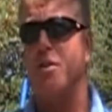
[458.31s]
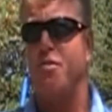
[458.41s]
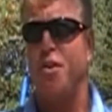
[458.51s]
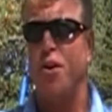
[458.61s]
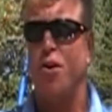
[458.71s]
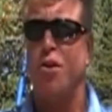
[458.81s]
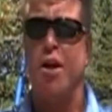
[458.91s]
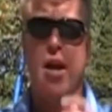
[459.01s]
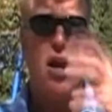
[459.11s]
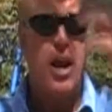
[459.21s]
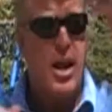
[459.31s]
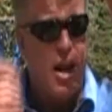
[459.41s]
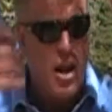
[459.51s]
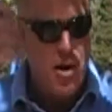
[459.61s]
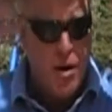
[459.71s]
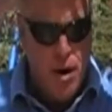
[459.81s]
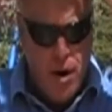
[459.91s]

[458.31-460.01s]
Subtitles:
in the seal, and